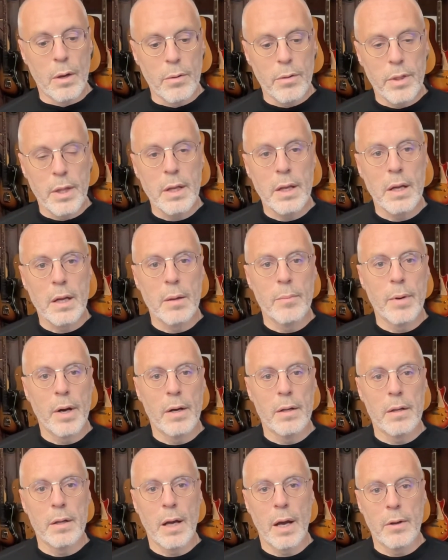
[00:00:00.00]
thinking
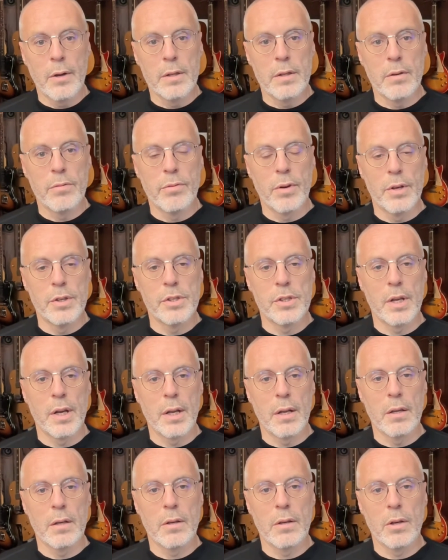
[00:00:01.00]
about how to
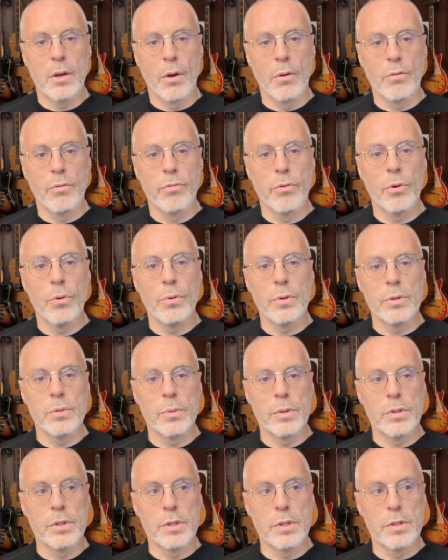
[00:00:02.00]
differentiate going forwards,
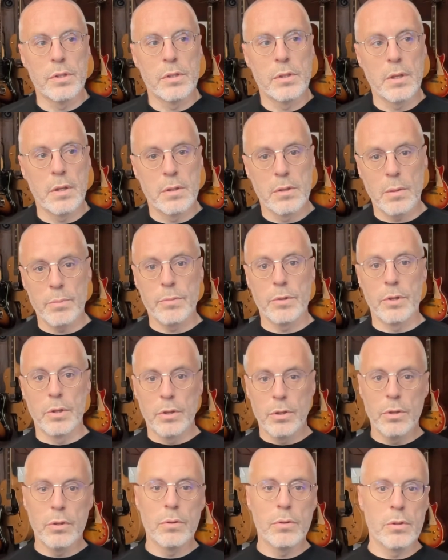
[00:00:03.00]
which is it's up to
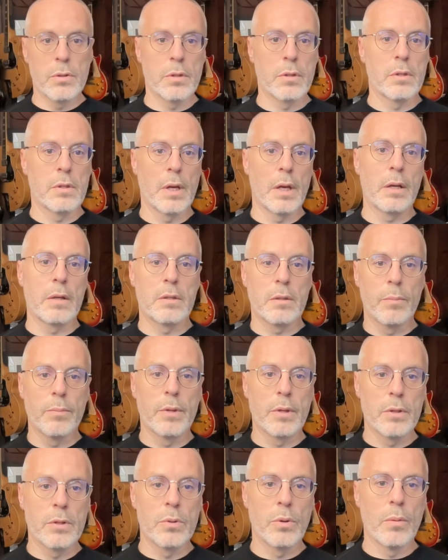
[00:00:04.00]
you to take
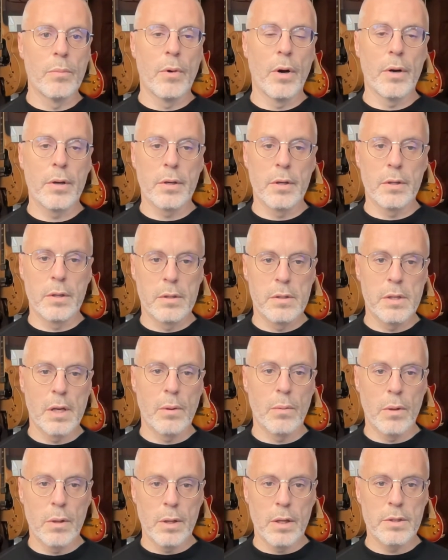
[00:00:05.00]
something to a market and
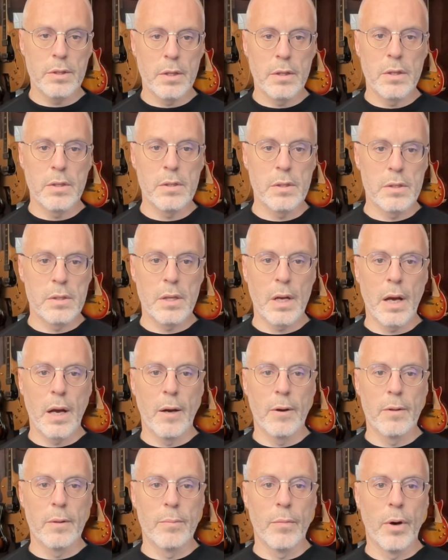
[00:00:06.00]
say, well, actually, this is
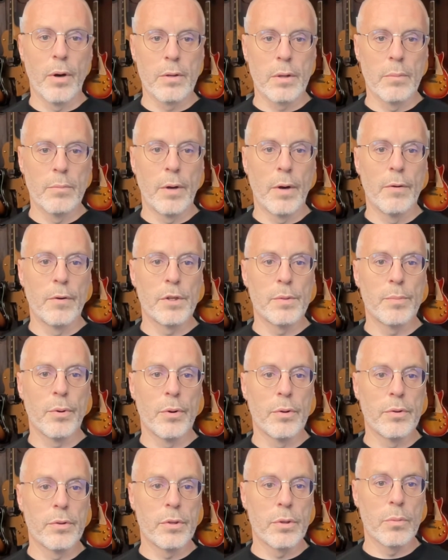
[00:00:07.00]
how the market might
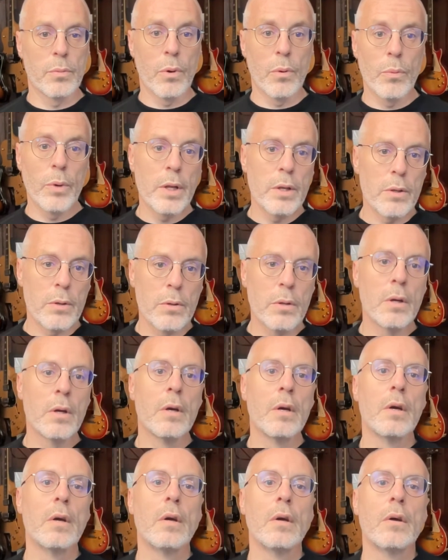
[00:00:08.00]
respond to what we do,
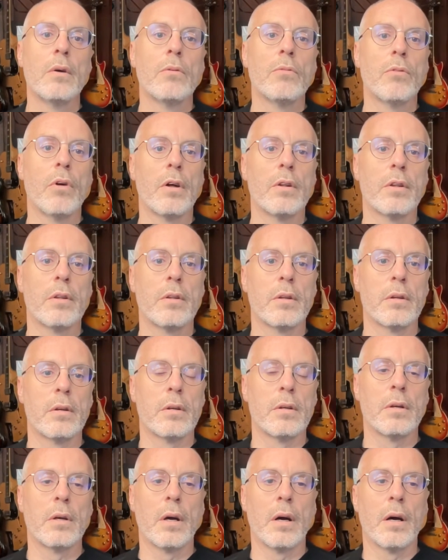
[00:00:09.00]
rather
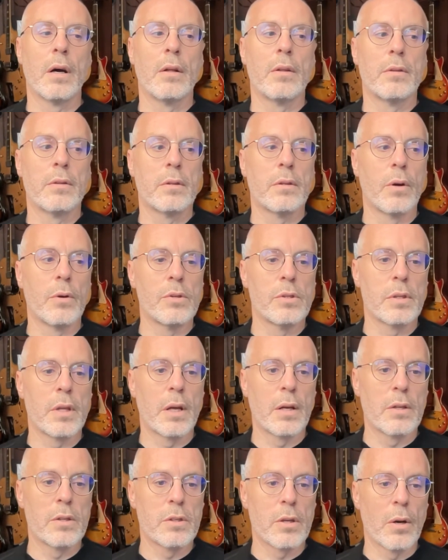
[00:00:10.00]
than those
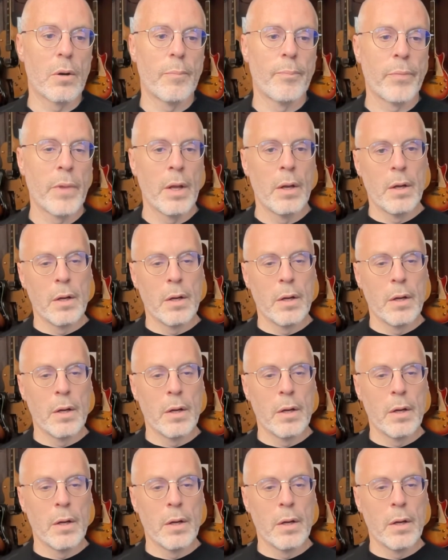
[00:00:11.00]
things. So